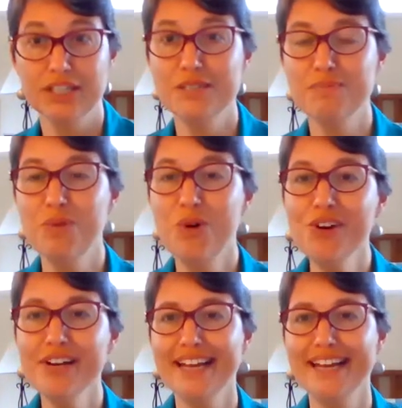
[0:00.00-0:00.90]
Good
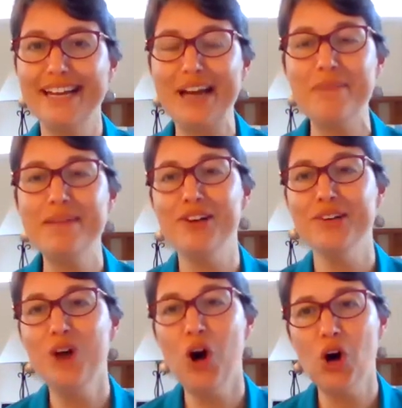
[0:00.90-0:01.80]
morning. I'm Erin
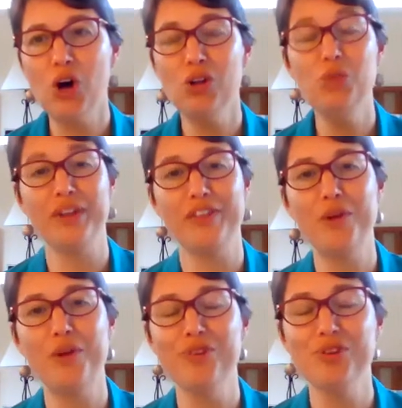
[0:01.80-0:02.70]
Hall with
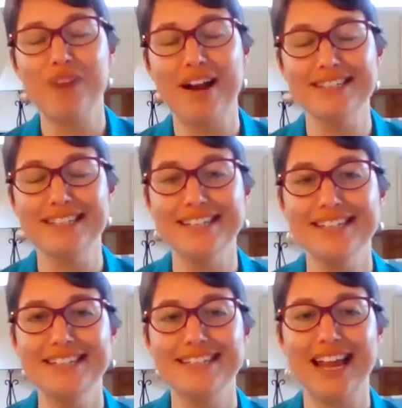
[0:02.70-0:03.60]
Hopeful
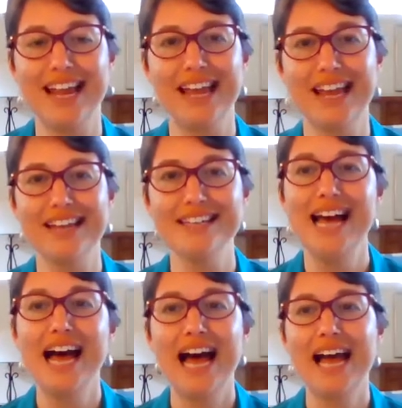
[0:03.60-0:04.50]
Horizons, and
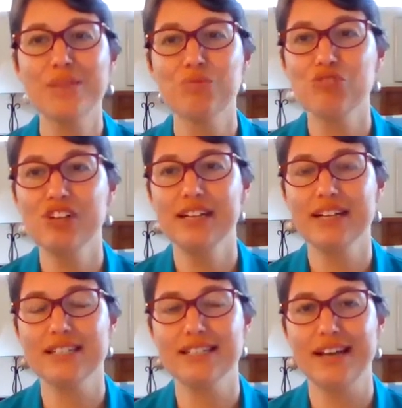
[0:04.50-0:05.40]
I am really
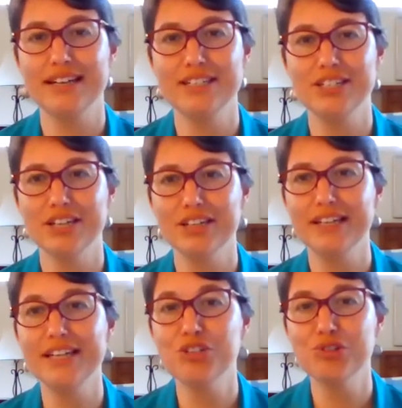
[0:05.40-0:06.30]
excited to
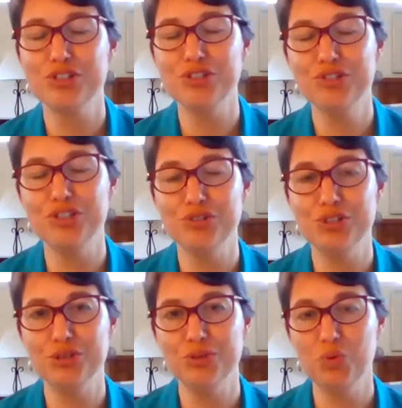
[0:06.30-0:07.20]
introduce you
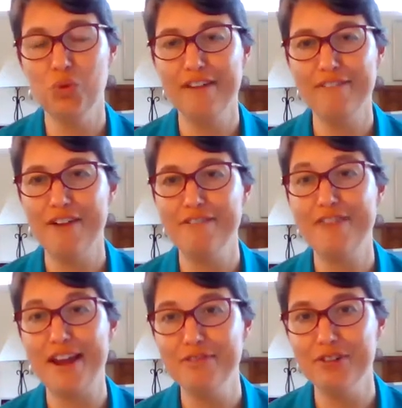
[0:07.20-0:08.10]
to one of our
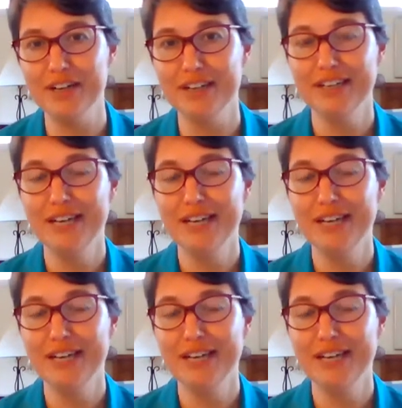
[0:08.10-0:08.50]
favorite